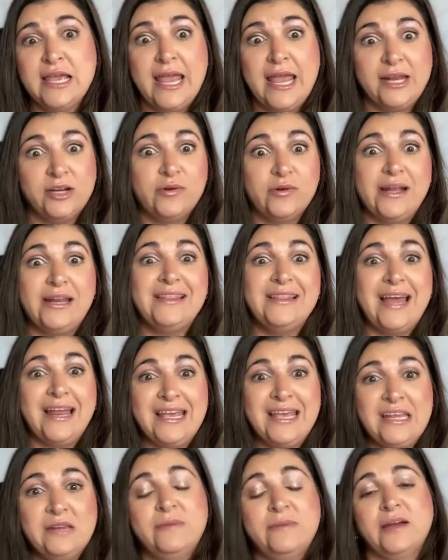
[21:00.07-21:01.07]
and creating that
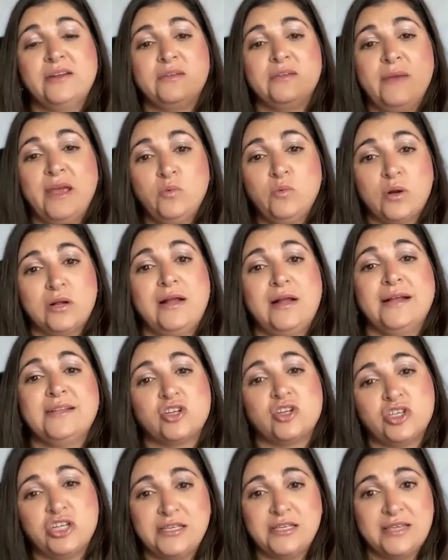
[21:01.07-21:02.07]
inbound demand where clients
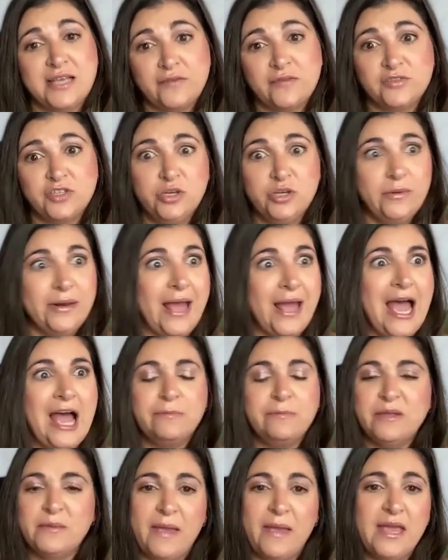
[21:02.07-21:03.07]
are chasing after you and
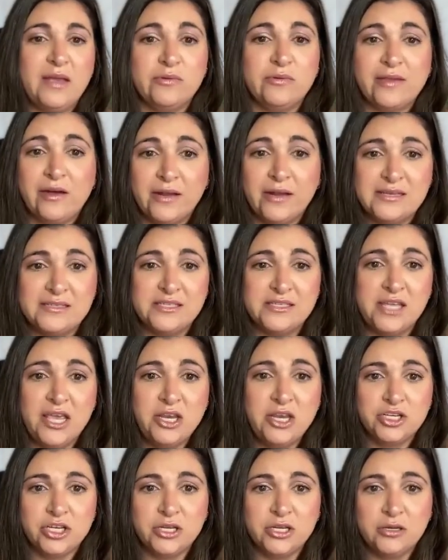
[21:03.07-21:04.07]
happily paying without
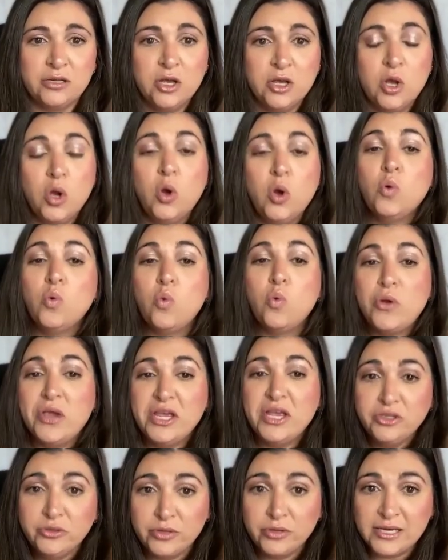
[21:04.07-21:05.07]
hesitation. We
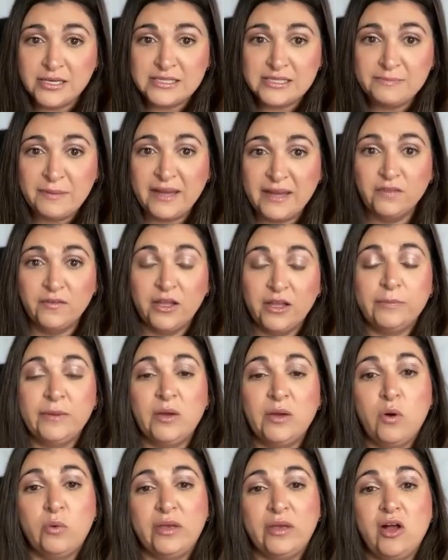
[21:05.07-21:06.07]
do this by developing
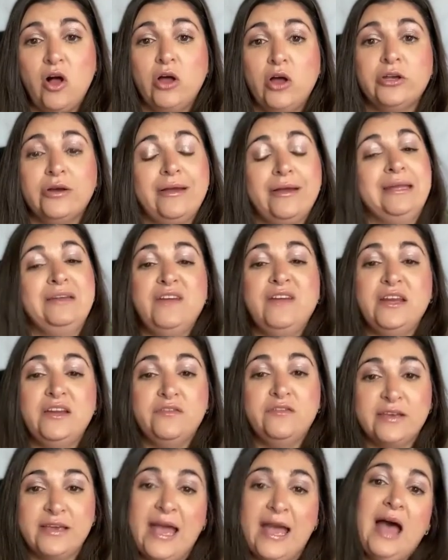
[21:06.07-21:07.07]
what we call your
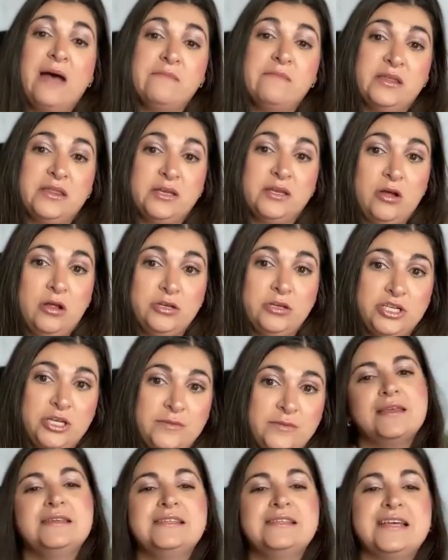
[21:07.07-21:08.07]
innovative gap methodology.
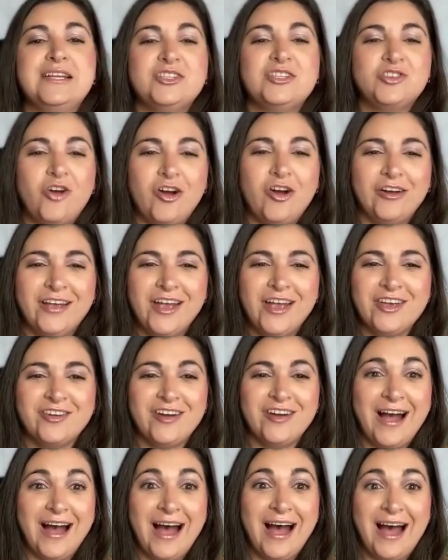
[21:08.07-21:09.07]
This is going to target your
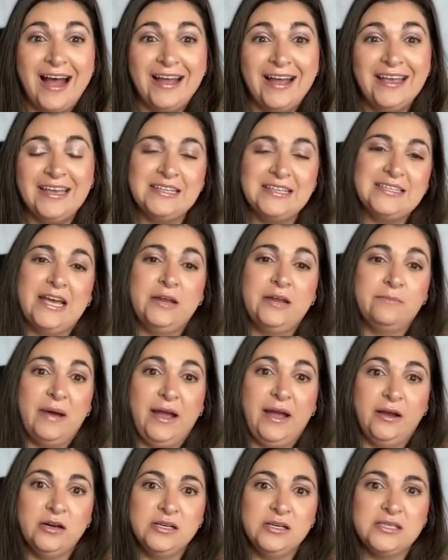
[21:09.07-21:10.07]
high intent
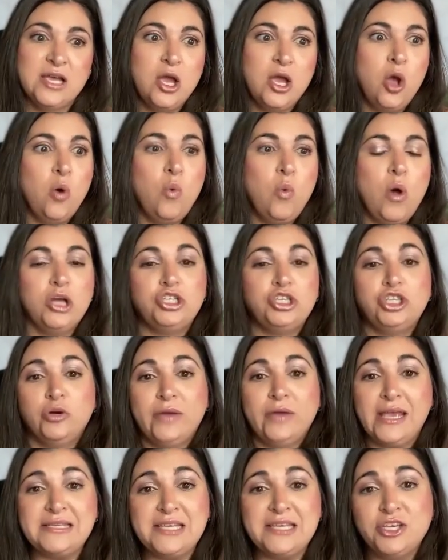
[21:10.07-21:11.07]
buyers while
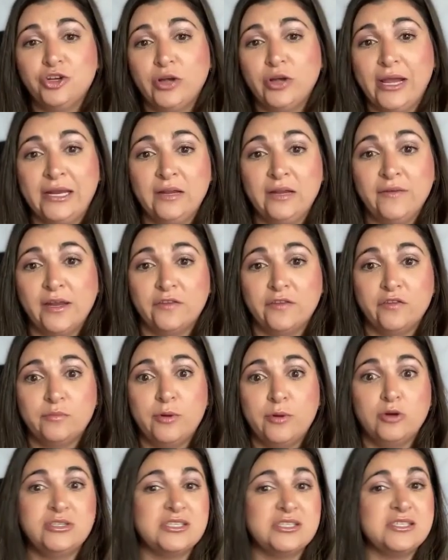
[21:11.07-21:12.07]
showcasing your innovative
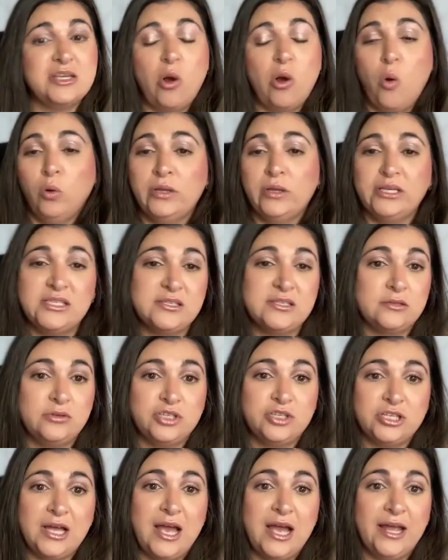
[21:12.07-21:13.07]
approach as the only
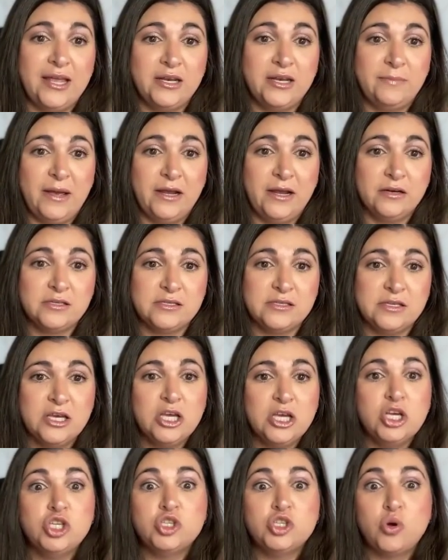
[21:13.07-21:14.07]
solution to high end buyers.
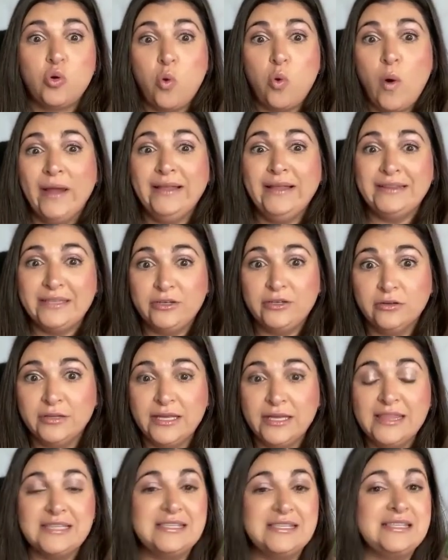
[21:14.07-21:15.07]
So quite
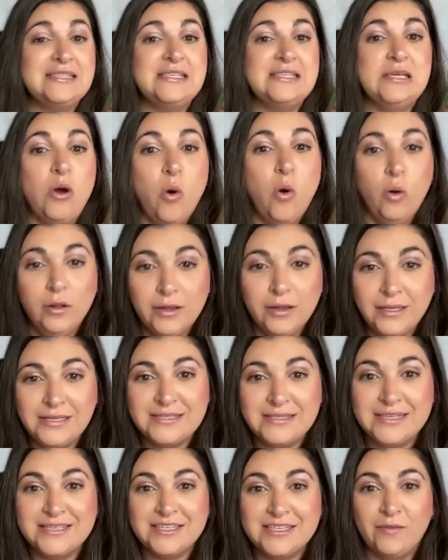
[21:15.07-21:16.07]
literally, this is the only
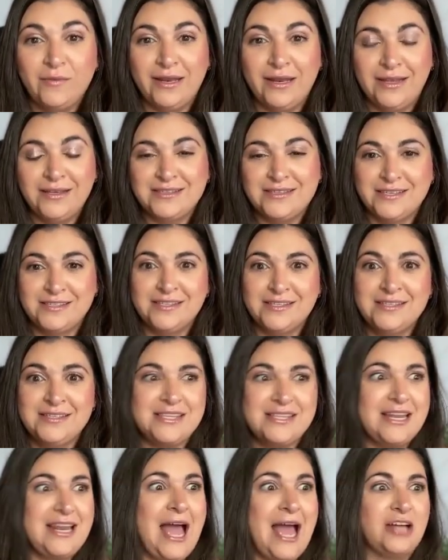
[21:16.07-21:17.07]
system in existence
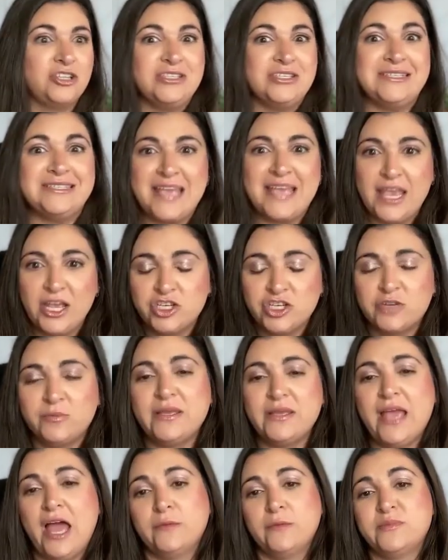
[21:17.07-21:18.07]
that actually
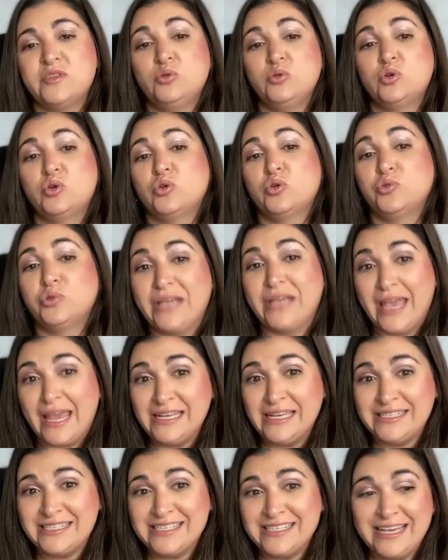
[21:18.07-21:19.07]
tangibly helps you
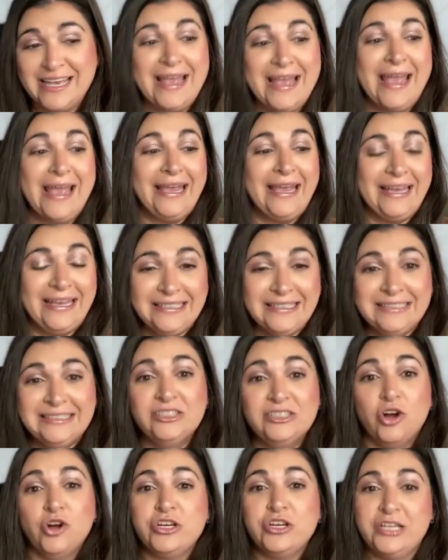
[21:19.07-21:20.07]
create and
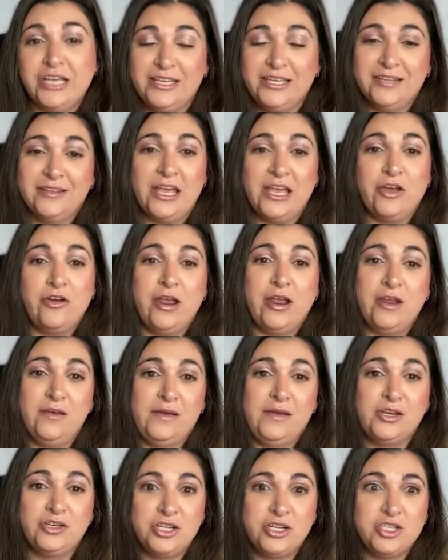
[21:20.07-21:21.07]
articulate your
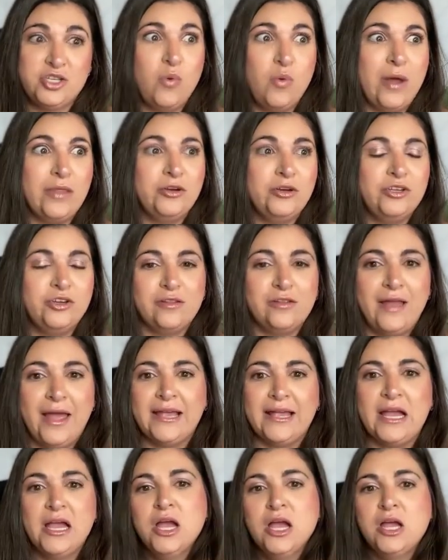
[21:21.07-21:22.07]
innovation. So whether you're
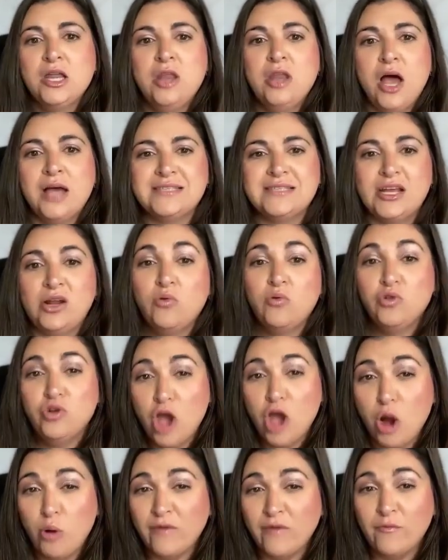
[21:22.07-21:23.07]
like, Nas, I don't
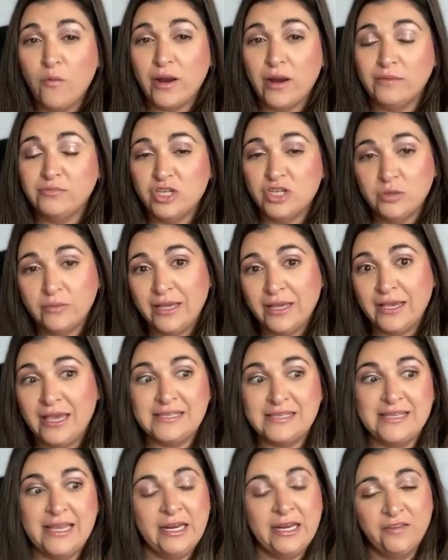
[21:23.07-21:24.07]
know if what I'm doing
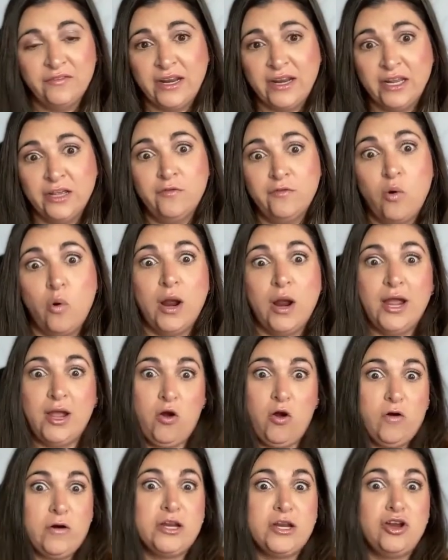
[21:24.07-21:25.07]
is innovative, or I
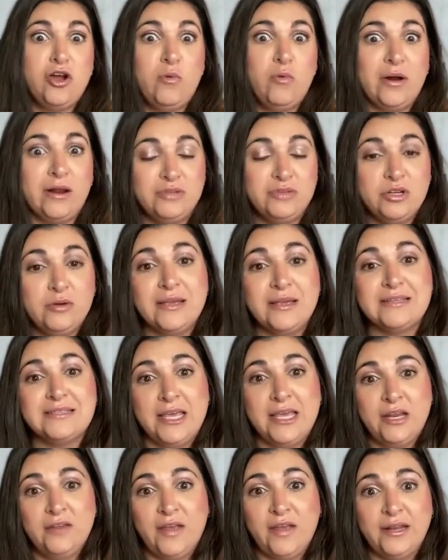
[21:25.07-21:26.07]
already know what I'm doing is
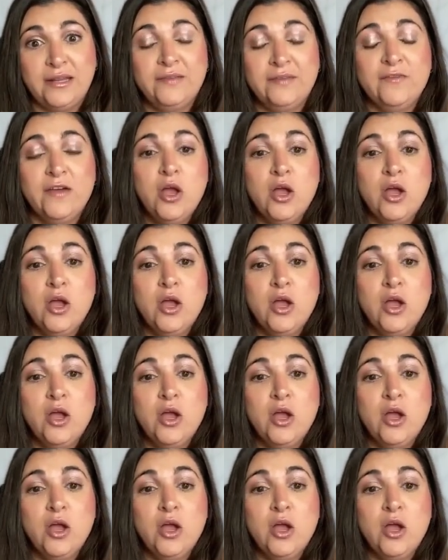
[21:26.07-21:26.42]
innovative,